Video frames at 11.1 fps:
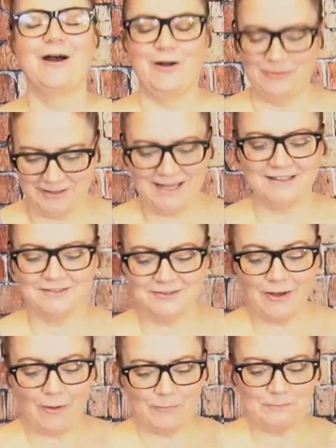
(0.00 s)
Okay, so,
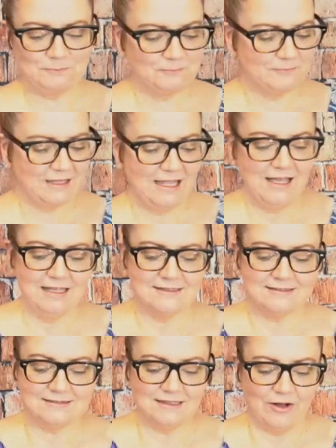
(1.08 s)

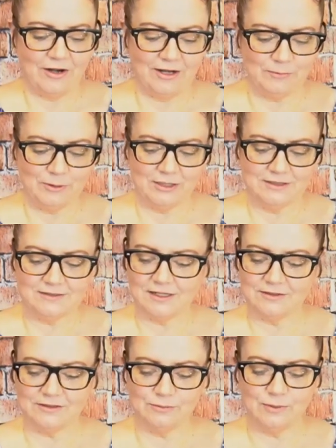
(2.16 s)
all right, we're going to
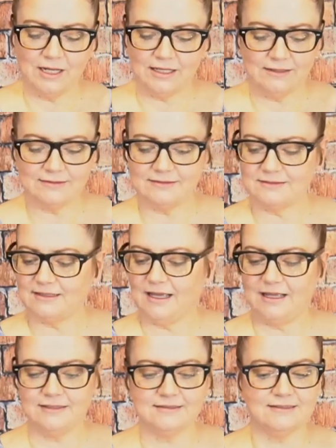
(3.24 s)
start the rice.
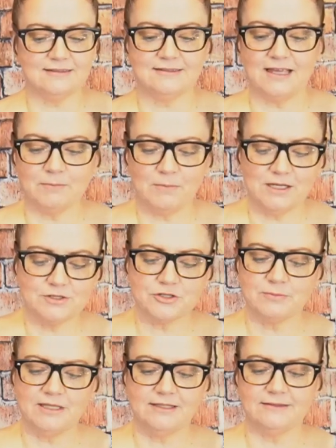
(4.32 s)
It's the same
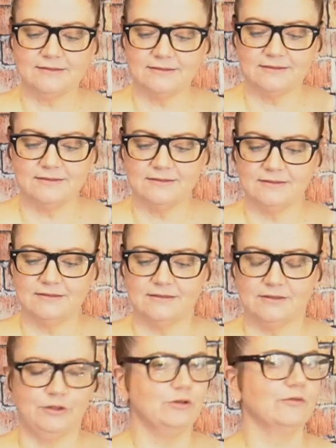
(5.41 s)
measurements,
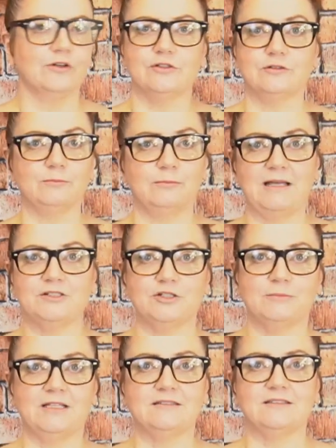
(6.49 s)
universal
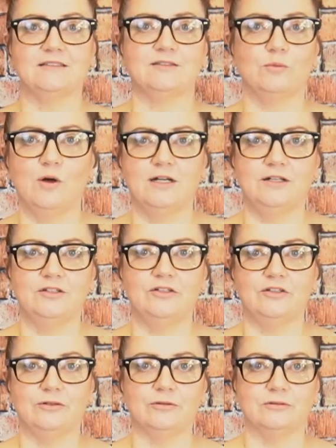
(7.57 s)
measurements. It's a 1 to
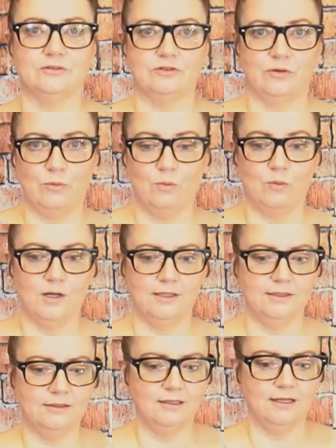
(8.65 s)
2. So
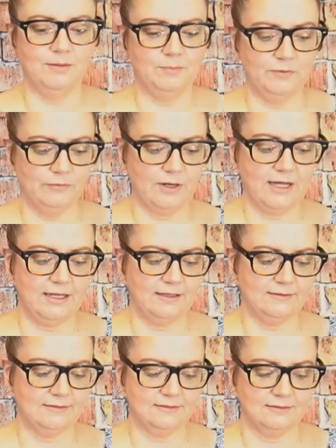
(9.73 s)
1 cup of
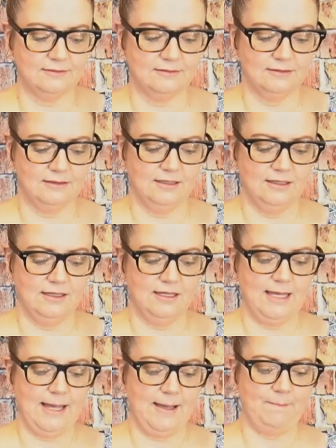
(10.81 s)
rice,
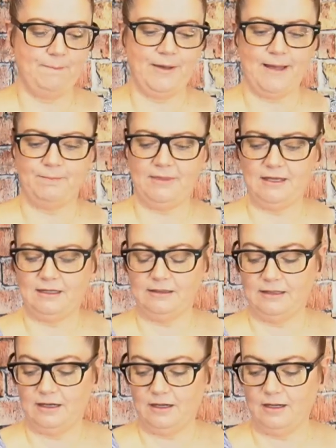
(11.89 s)
pop that in
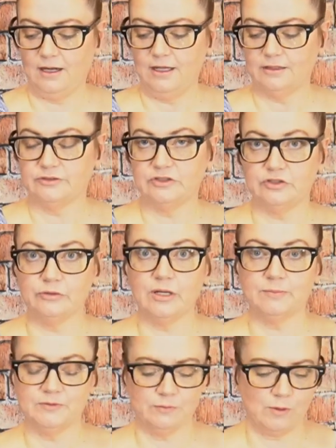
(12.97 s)
there, to 2
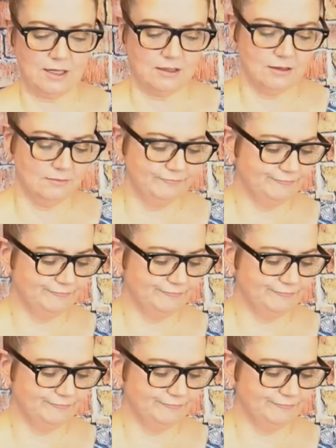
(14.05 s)
cups of water.